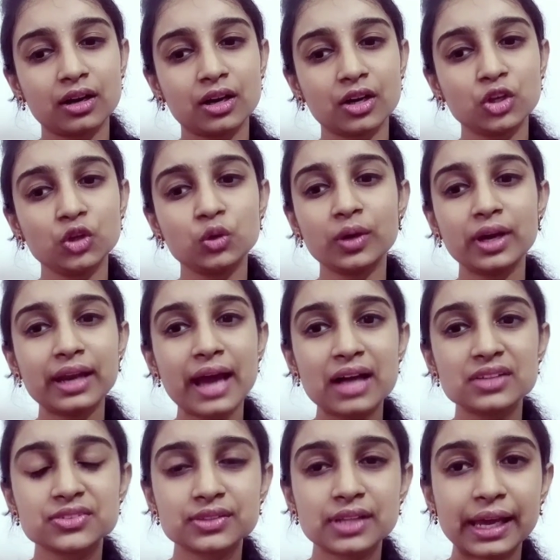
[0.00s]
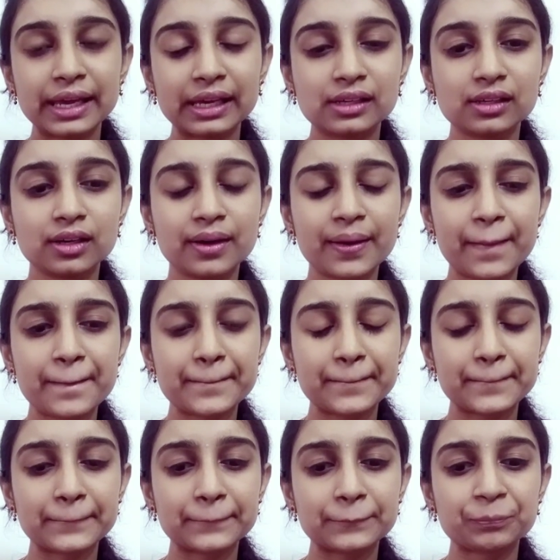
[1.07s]
you can ask like,
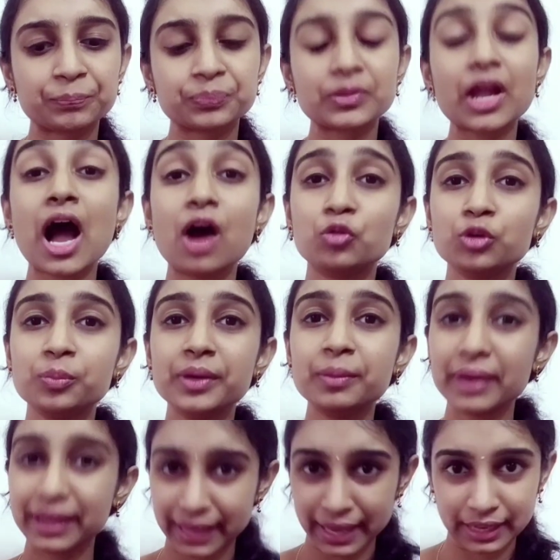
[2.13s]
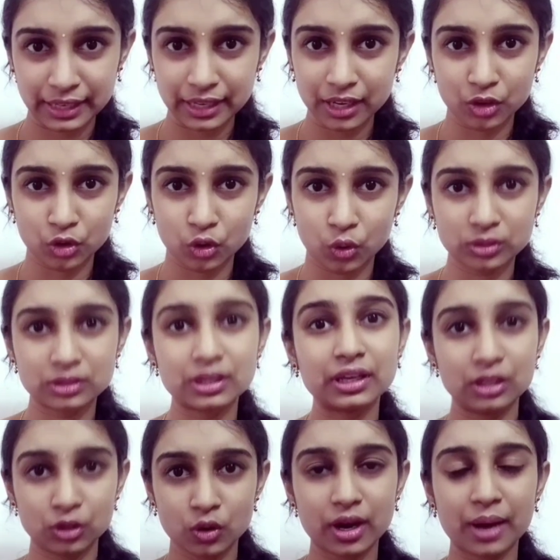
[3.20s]
how would be my career growth in
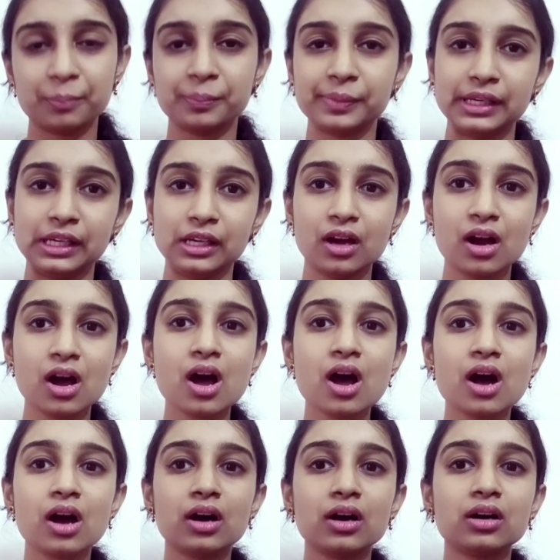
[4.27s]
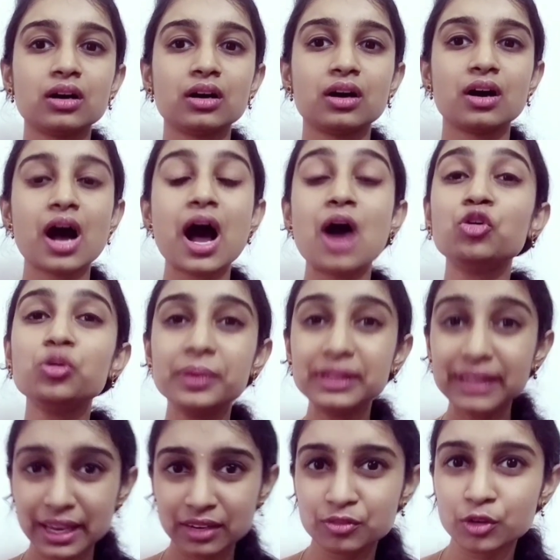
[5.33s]
your company? How would be the
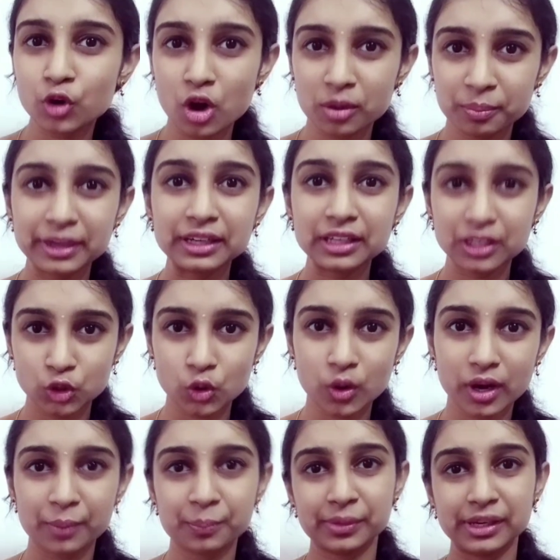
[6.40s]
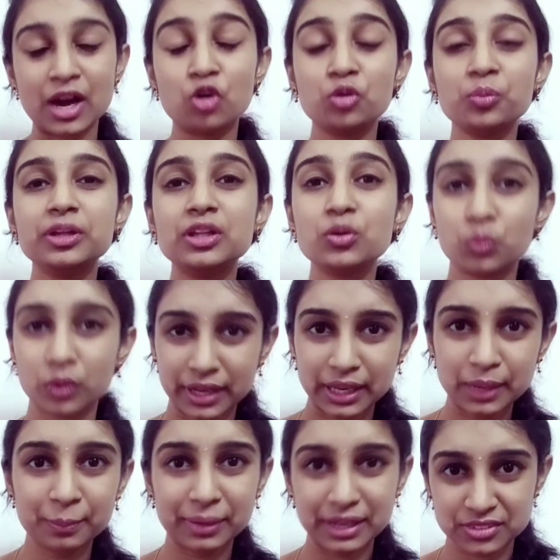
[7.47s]
environment in your company? How would be the
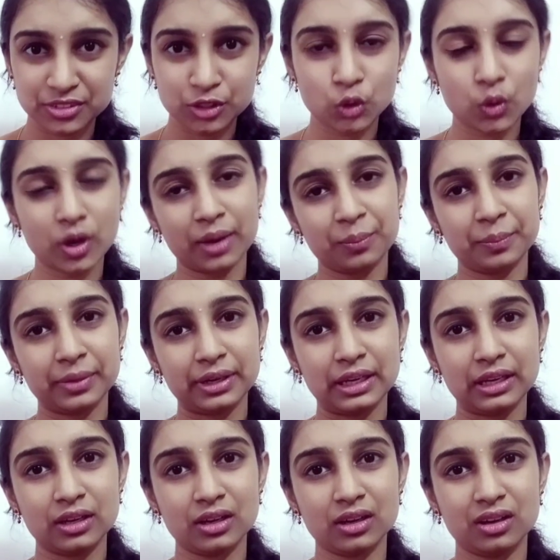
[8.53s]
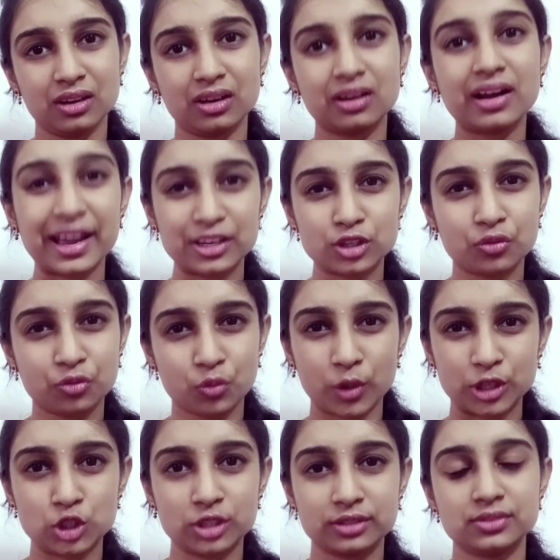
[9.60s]
working place in your company? Kind of
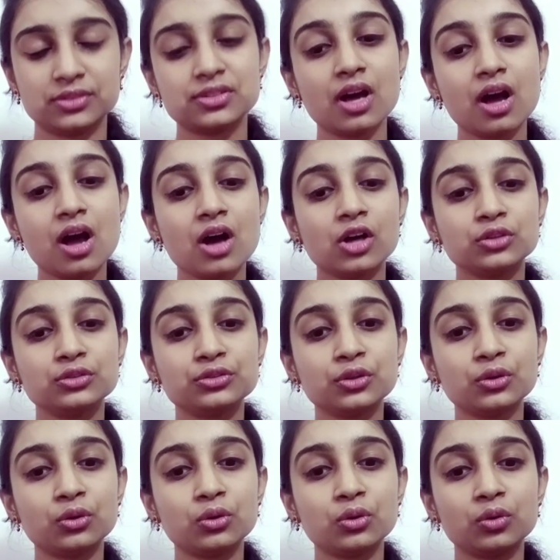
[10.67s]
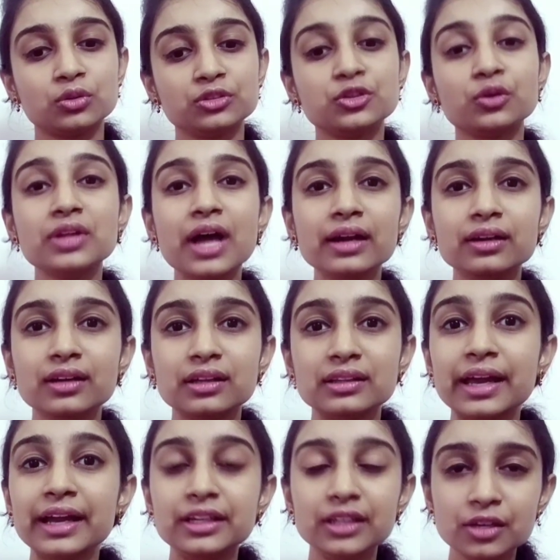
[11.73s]
questions. So that the
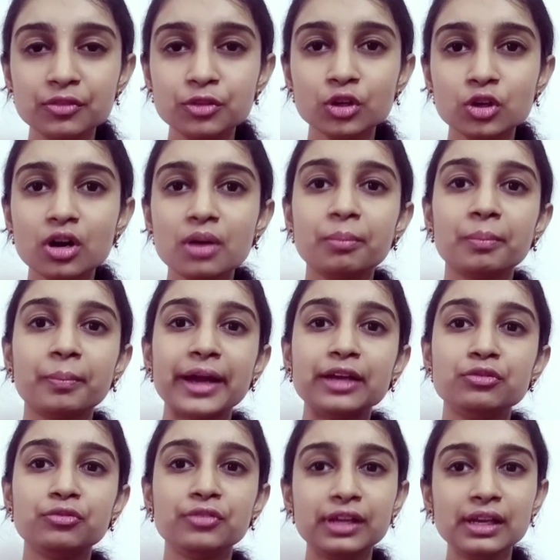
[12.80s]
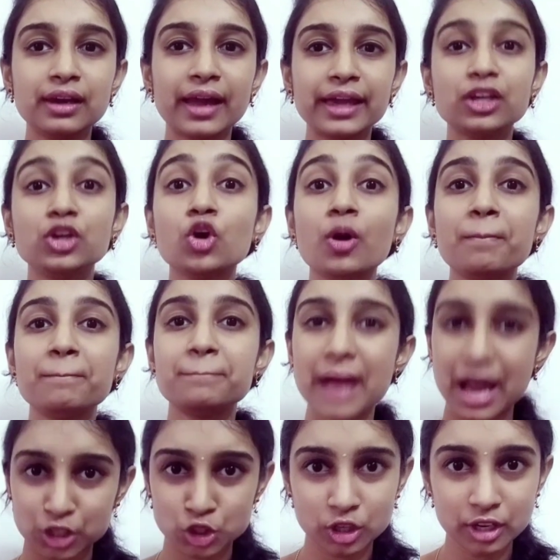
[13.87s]
interviewer might feel like you're
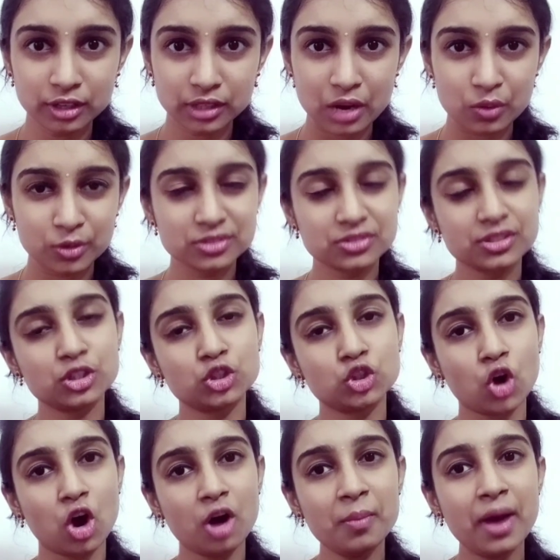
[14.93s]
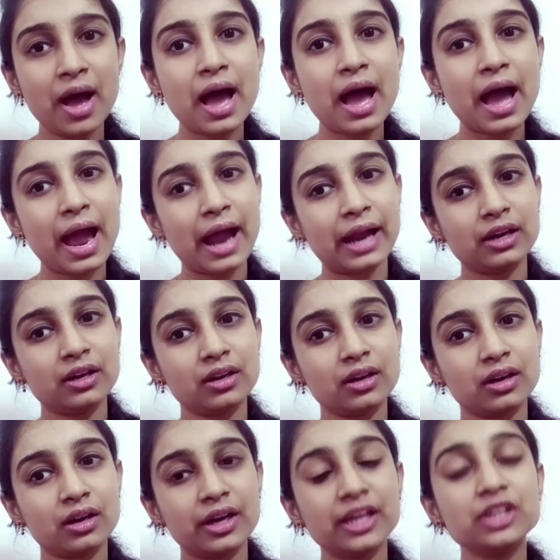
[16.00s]
passionate towards the job, and
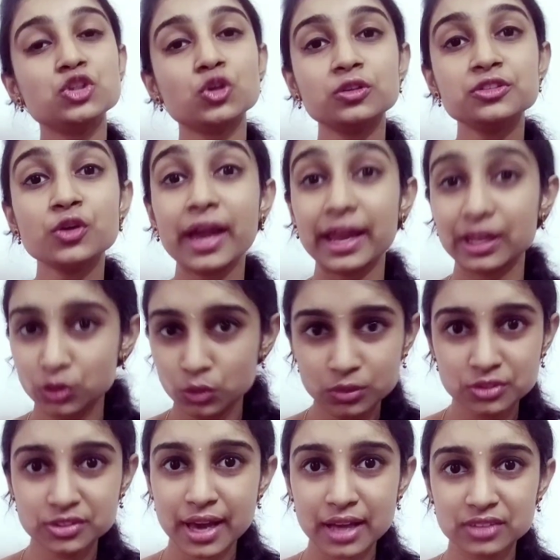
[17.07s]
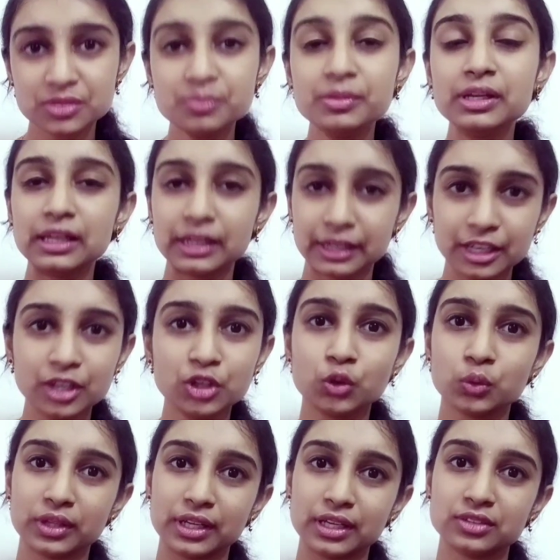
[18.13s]
it shows your enthusiasm in learning new
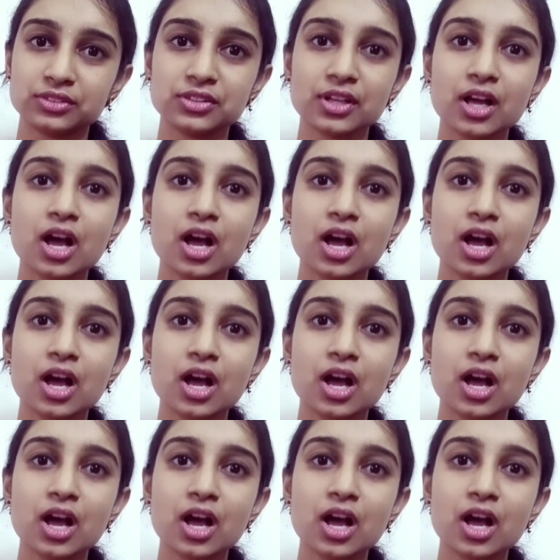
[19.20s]
things.